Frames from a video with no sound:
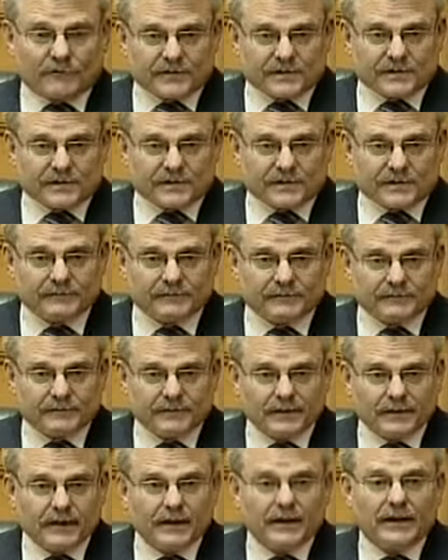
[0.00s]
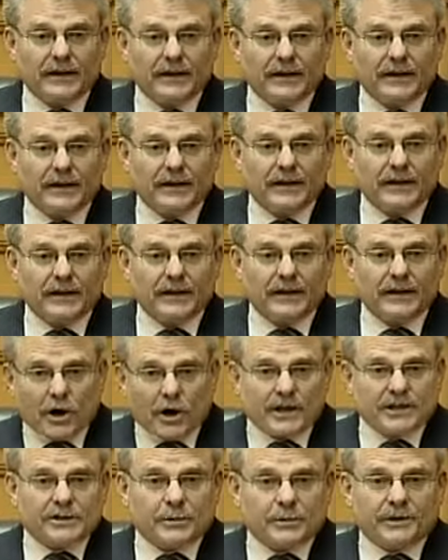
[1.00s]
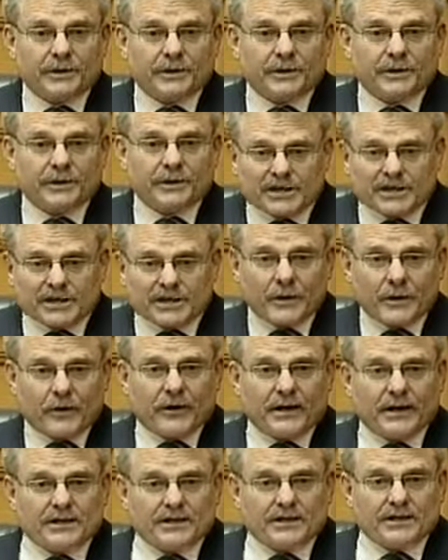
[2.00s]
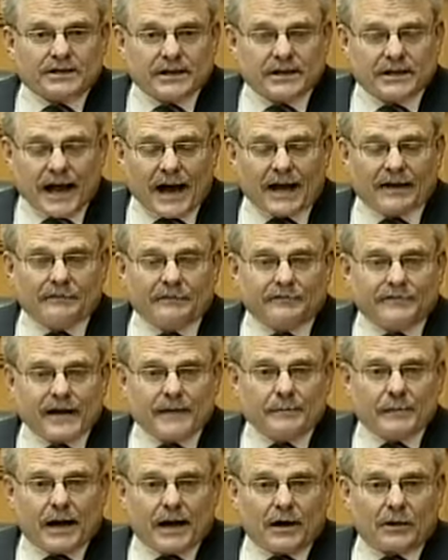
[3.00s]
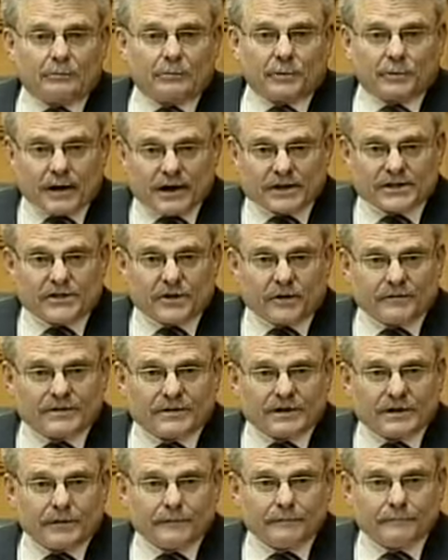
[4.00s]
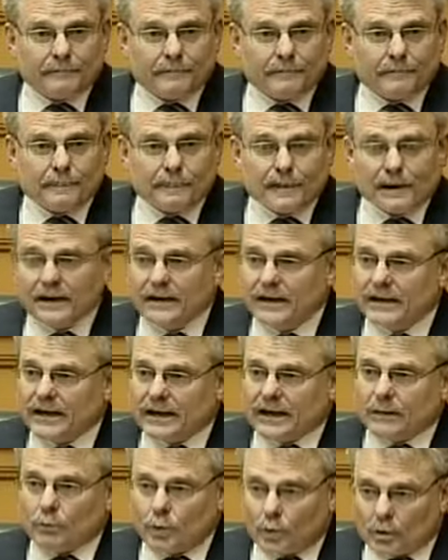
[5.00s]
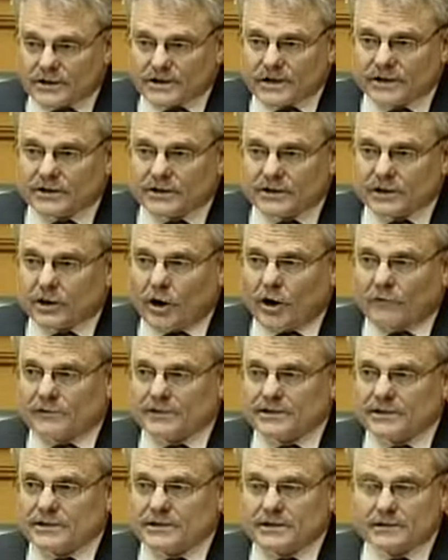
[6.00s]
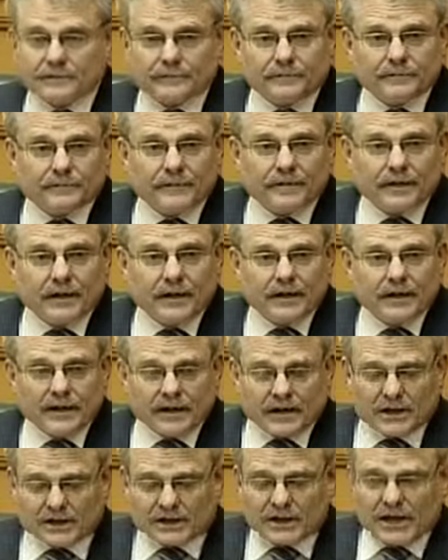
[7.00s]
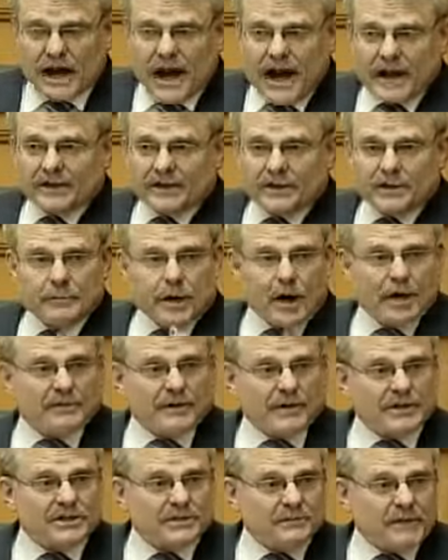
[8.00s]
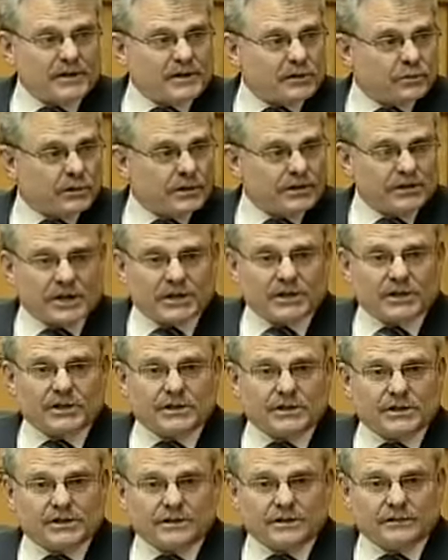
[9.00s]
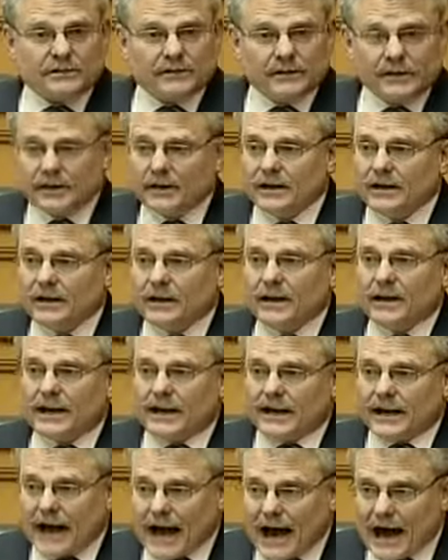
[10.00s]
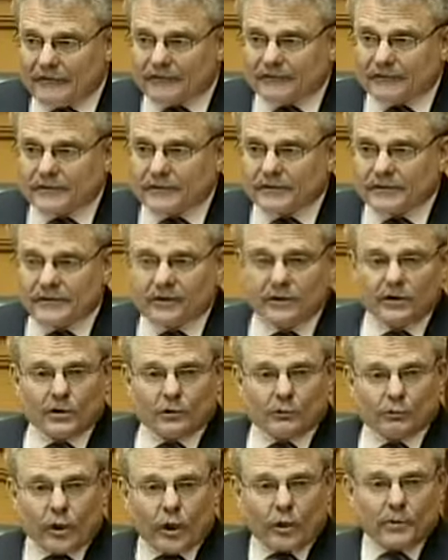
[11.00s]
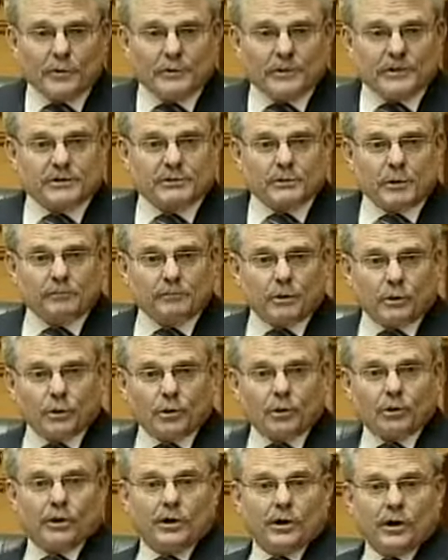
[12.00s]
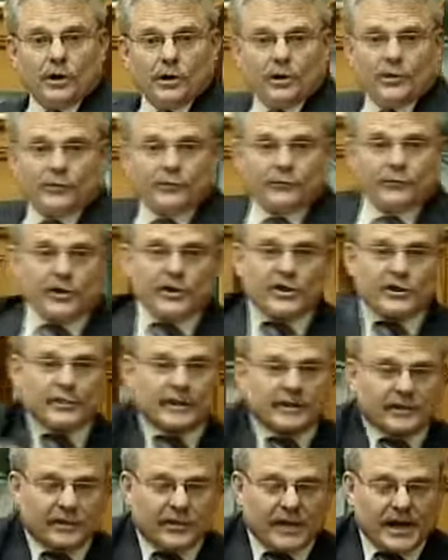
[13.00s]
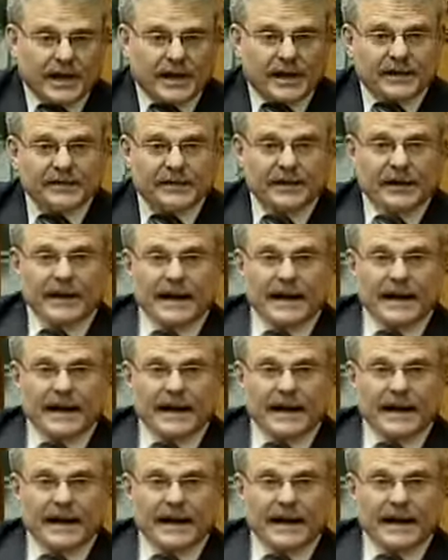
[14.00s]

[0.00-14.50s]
office, he was assigned to an inexperienced young female probation officer. He walked into the office she handed him over his special conditions. He laughed, rolled them into a ball, threw them at her head,